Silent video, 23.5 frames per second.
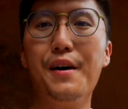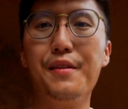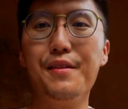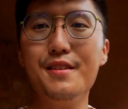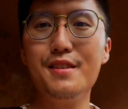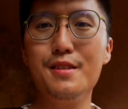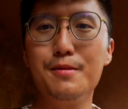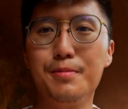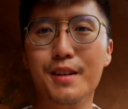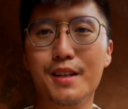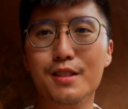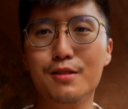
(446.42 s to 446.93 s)
this
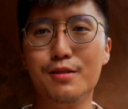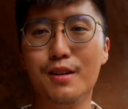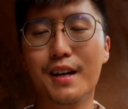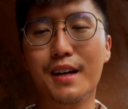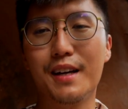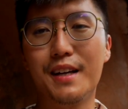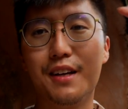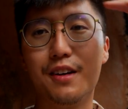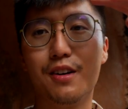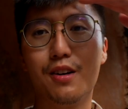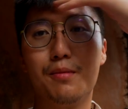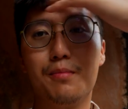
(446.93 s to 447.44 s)
place right
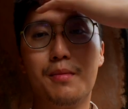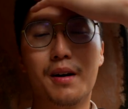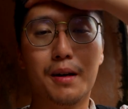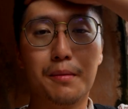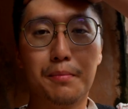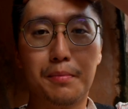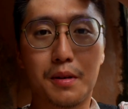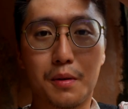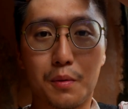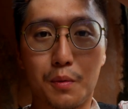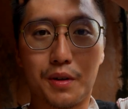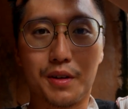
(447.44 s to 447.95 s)
here might
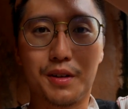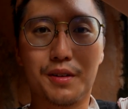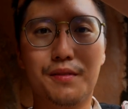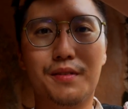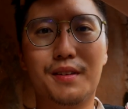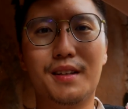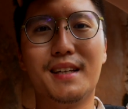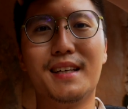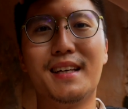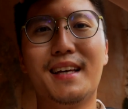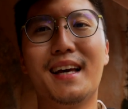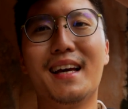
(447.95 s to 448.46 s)
be one of the
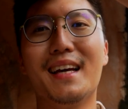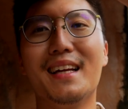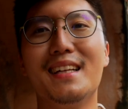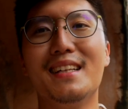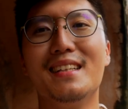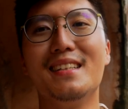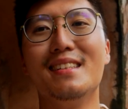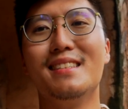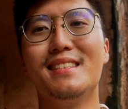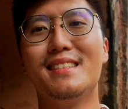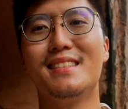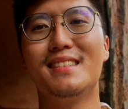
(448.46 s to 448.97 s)

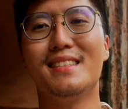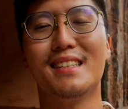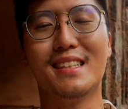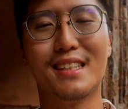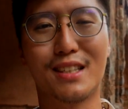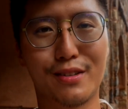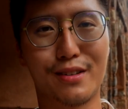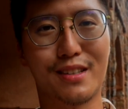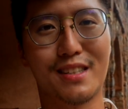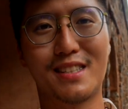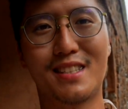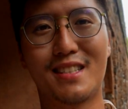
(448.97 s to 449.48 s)
hidden
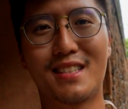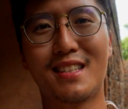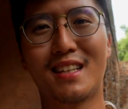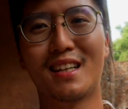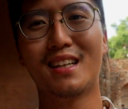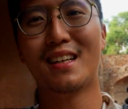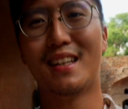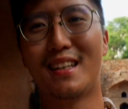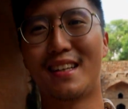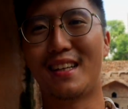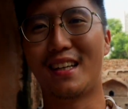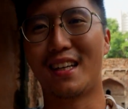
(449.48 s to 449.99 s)
secrets
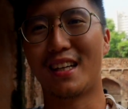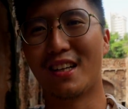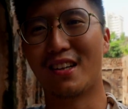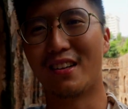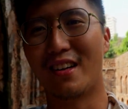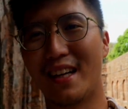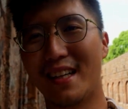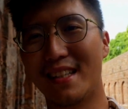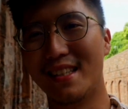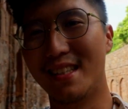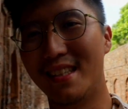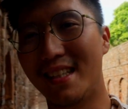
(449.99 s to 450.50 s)
here
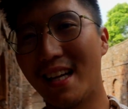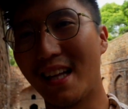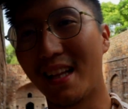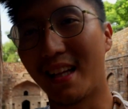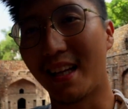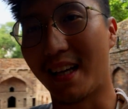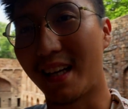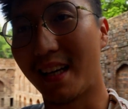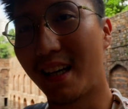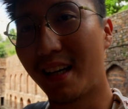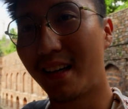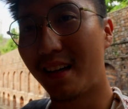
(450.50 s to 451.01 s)
in Delhi.
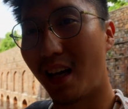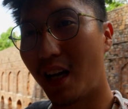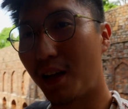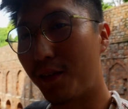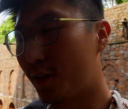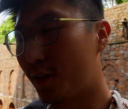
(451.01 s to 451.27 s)
If